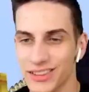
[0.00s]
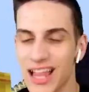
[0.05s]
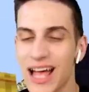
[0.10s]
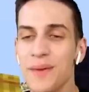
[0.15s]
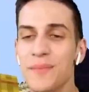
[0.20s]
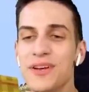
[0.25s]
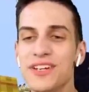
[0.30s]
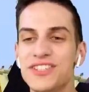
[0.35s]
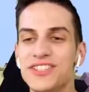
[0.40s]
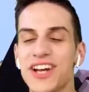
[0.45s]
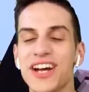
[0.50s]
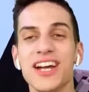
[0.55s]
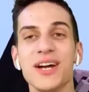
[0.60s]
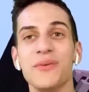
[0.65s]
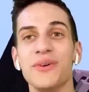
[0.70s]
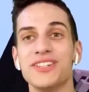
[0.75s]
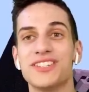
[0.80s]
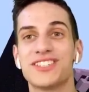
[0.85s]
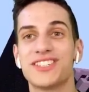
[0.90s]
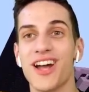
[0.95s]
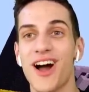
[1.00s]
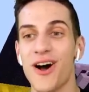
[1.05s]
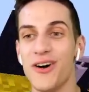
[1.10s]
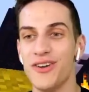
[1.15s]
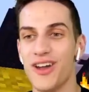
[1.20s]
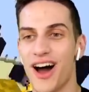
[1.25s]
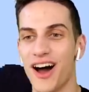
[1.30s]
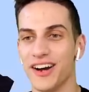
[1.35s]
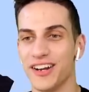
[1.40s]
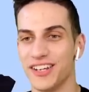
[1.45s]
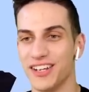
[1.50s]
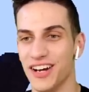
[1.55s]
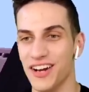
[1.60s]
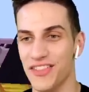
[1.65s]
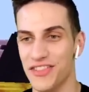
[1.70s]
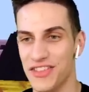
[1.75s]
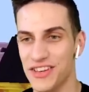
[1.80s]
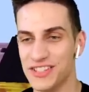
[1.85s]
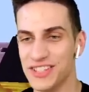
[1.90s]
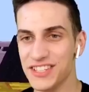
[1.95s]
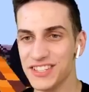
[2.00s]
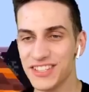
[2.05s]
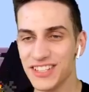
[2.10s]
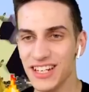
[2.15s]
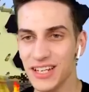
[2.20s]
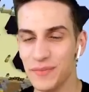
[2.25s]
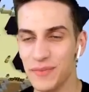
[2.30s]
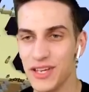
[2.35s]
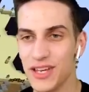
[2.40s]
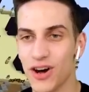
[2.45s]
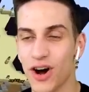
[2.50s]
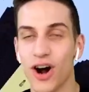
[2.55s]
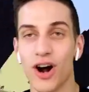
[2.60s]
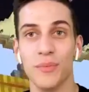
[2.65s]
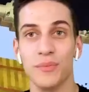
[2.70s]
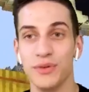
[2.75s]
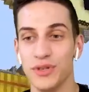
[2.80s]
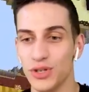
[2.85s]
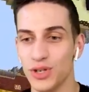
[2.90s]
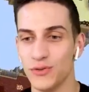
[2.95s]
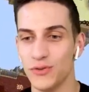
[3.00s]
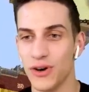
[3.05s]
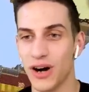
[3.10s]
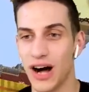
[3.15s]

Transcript: Let me show you what's going on here. This is gonna be our beautiful